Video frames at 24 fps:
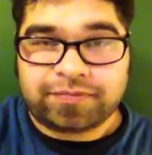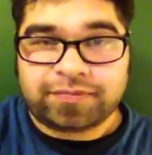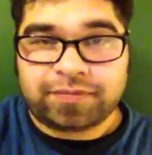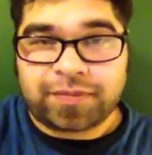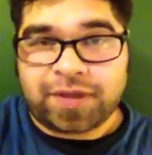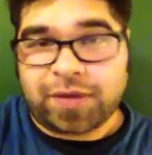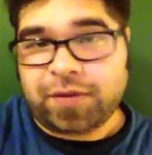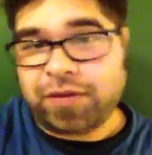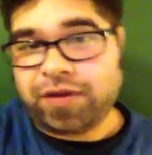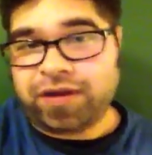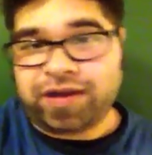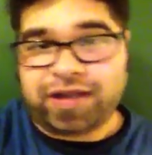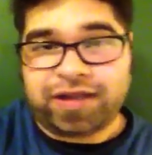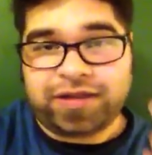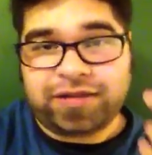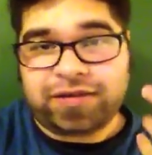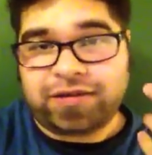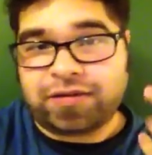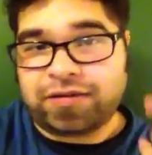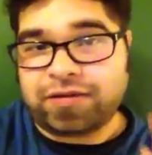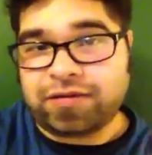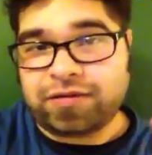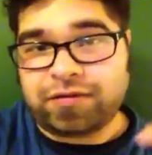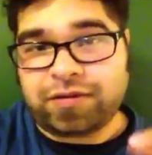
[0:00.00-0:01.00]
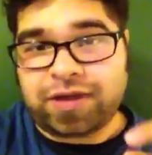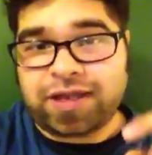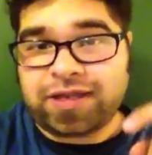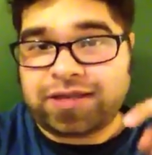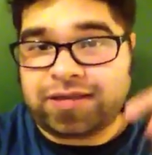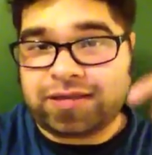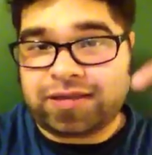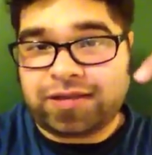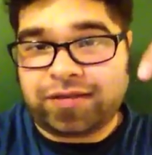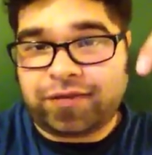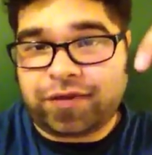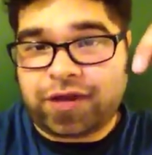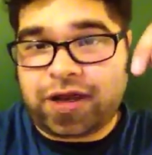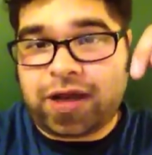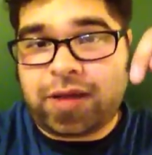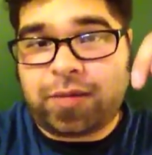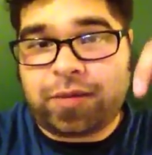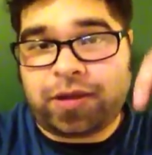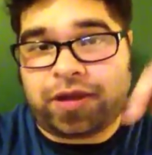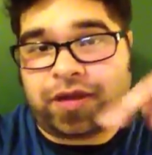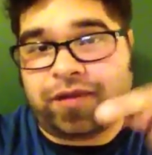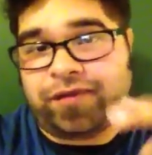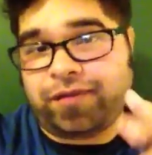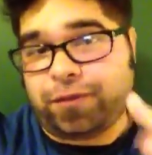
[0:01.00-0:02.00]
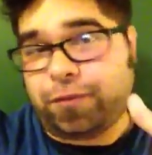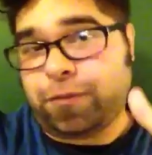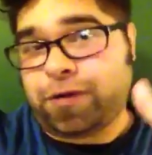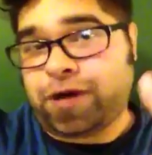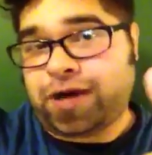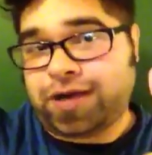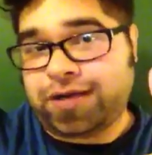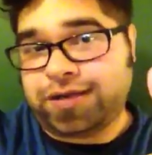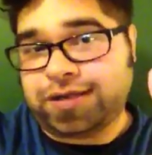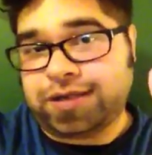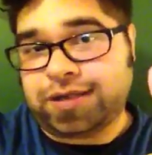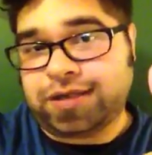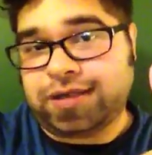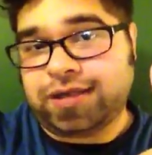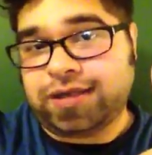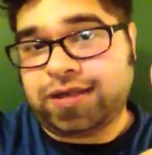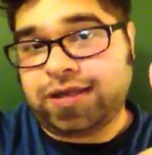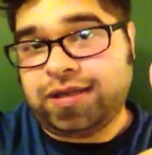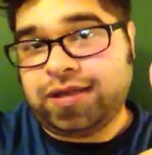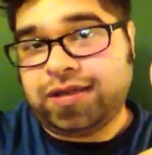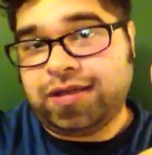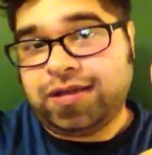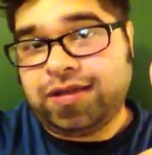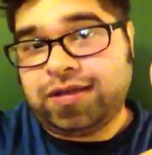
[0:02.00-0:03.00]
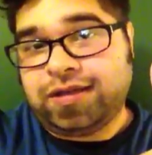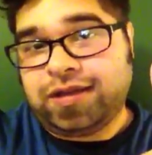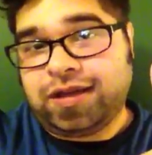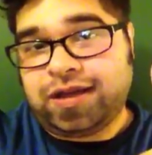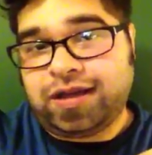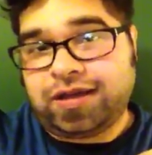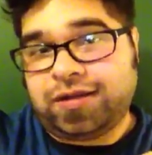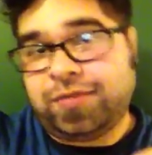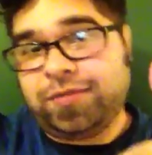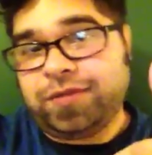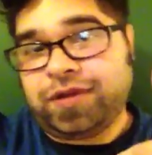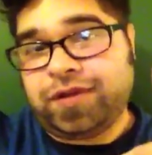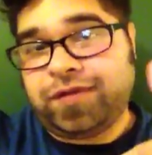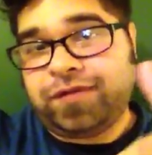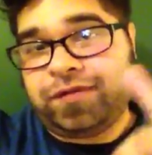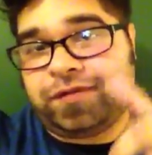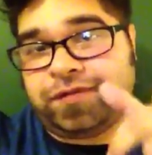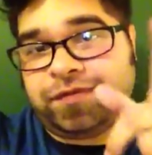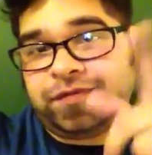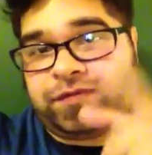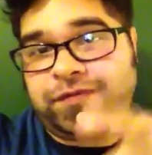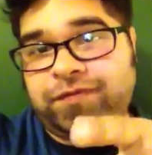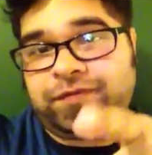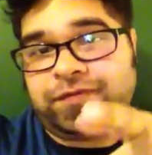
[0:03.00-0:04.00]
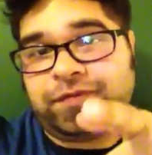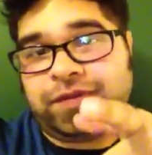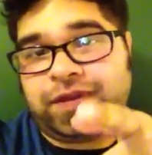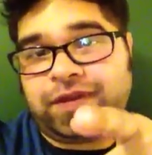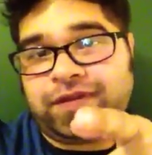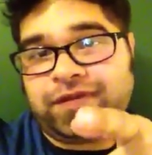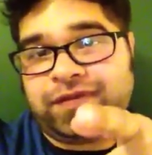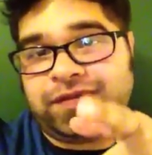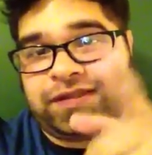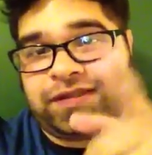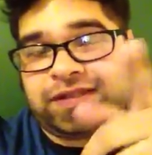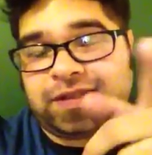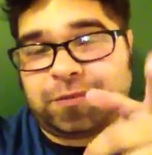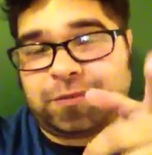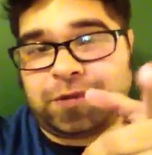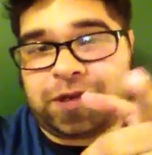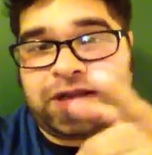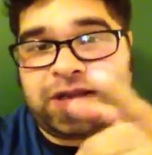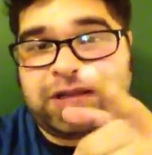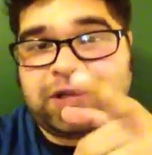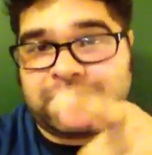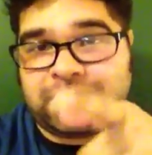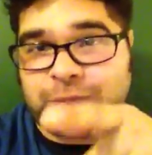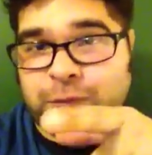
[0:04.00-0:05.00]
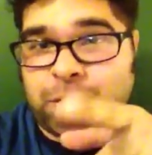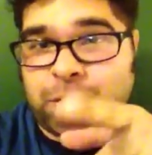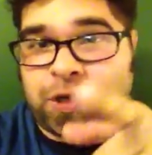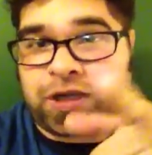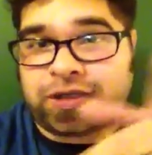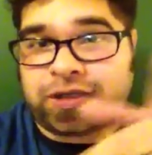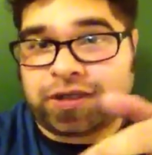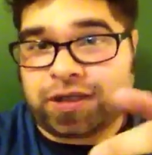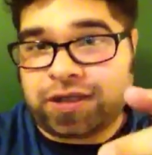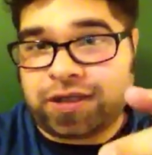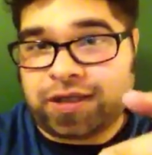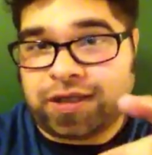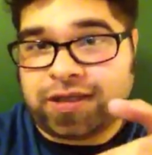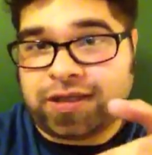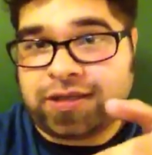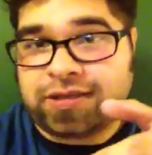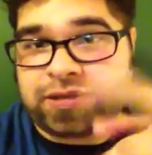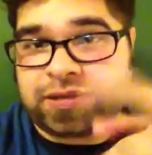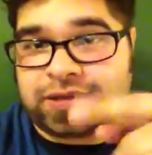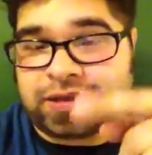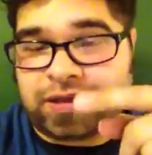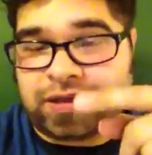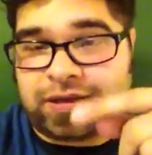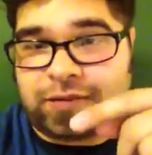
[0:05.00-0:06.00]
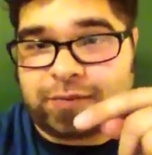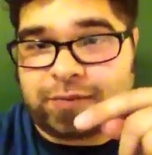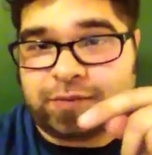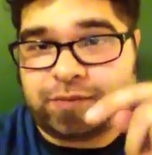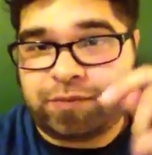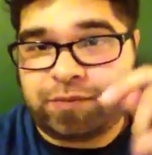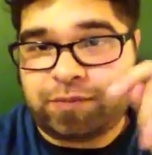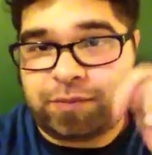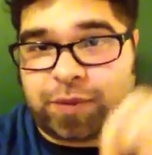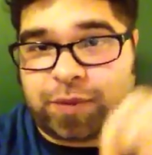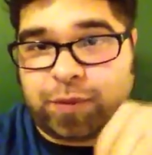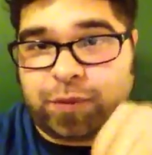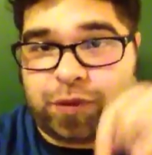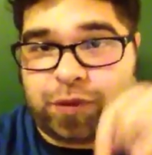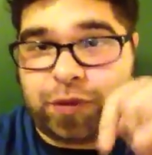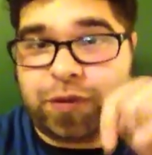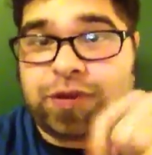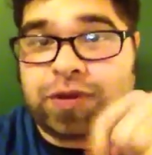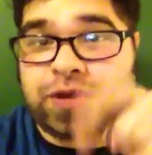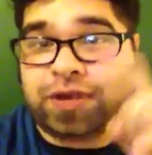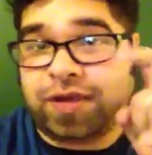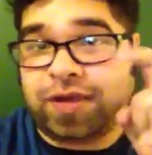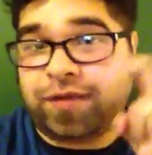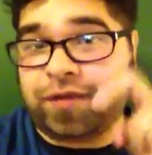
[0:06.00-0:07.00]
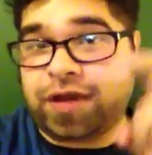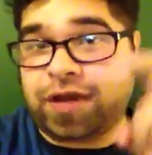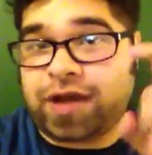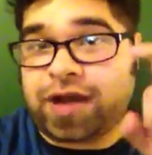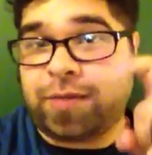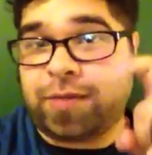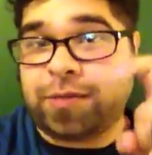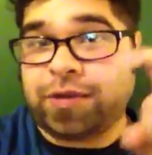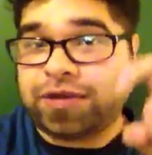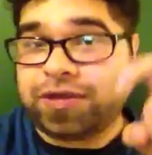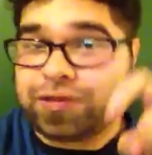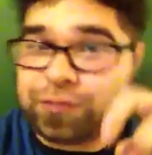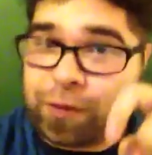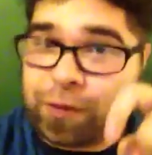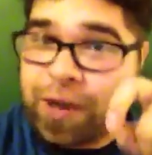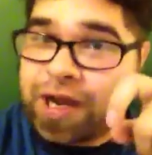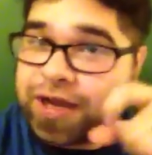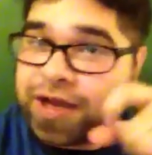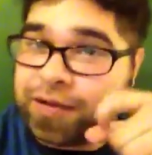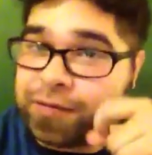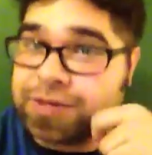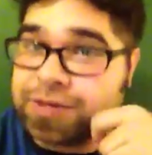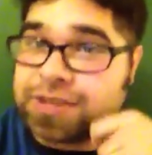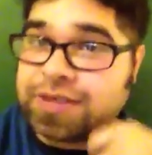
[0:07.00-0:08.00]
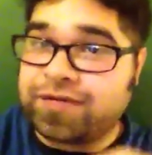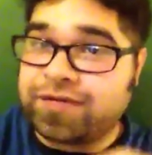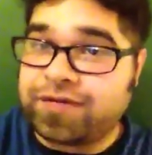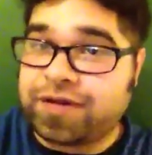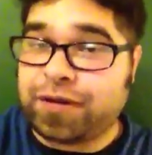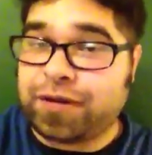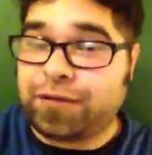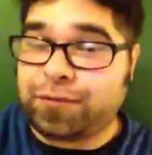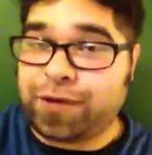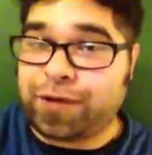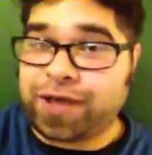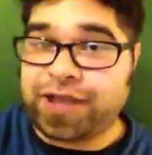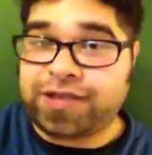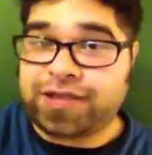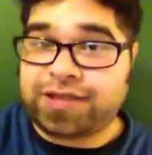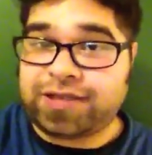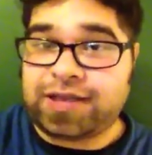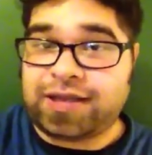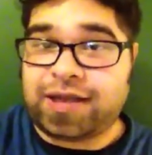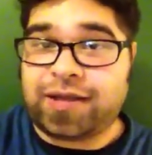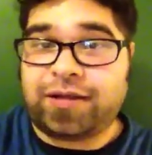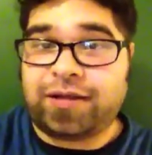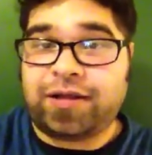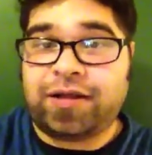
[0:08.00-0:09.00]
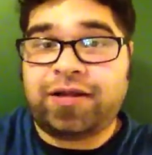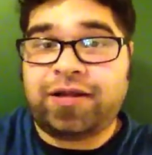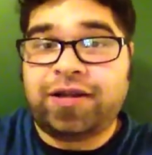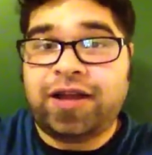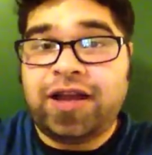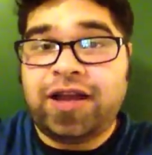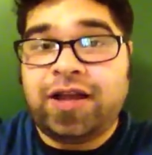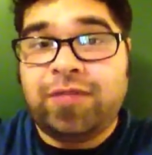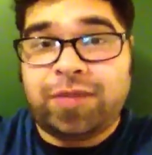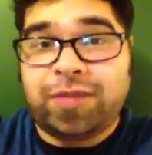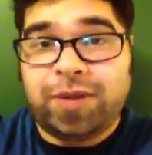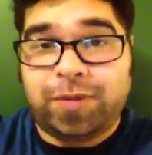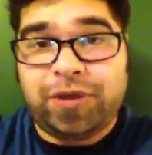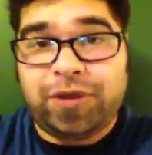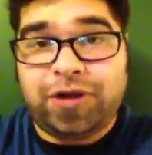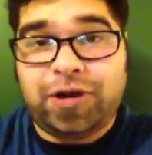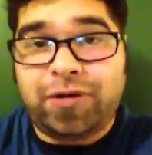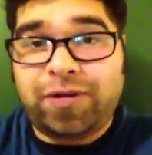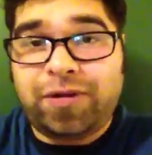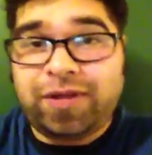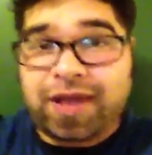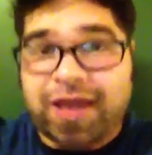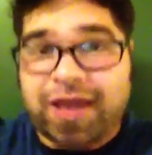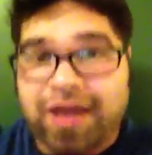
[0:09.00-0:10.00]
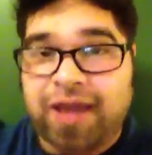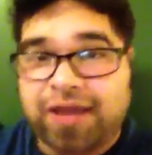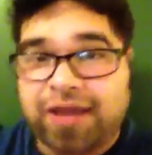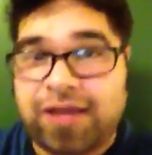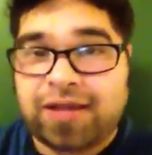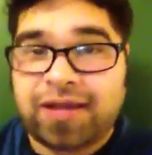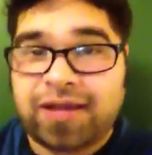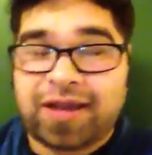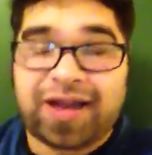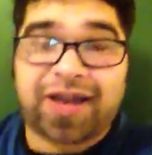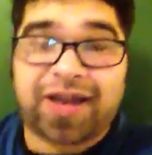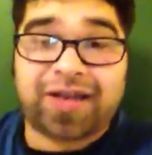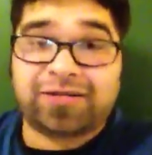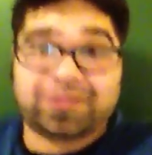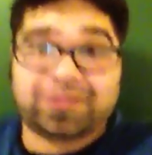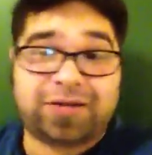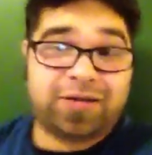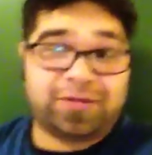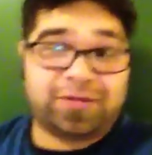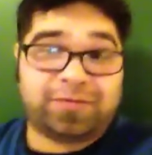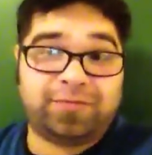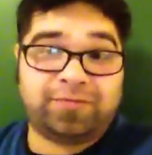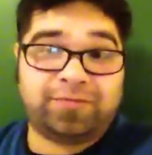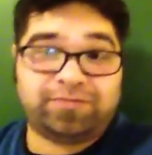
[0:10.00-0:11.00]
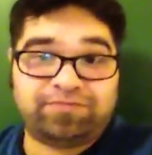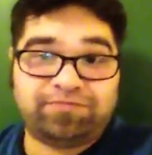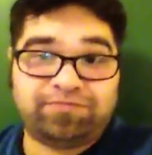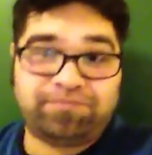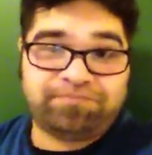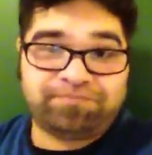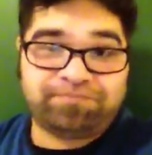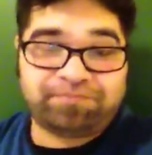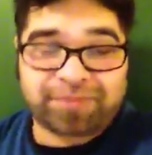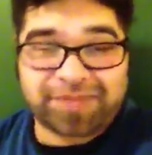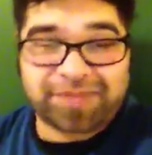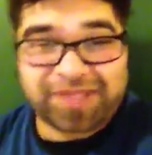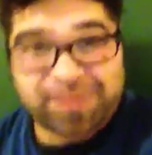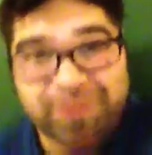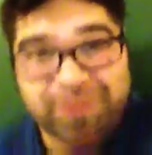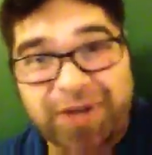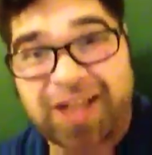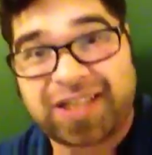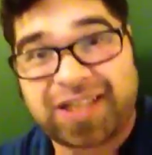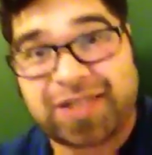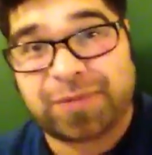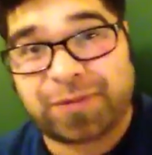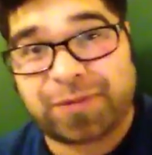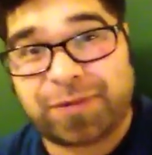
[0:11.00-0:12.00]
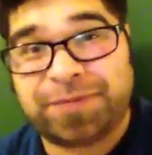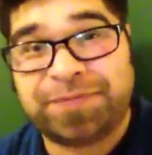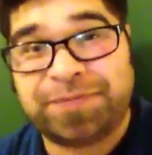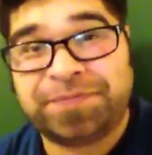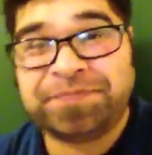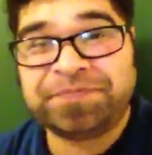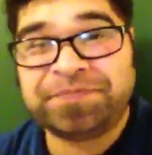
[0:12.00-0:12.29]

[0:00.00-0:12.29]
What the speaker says: Maybe you can answer questions. Leave a comment if you're watching. If someone else is watching this, maybe you could leave a comment to why he was lifting weights down there. Maybe you know the guy. I don't know. It's possible.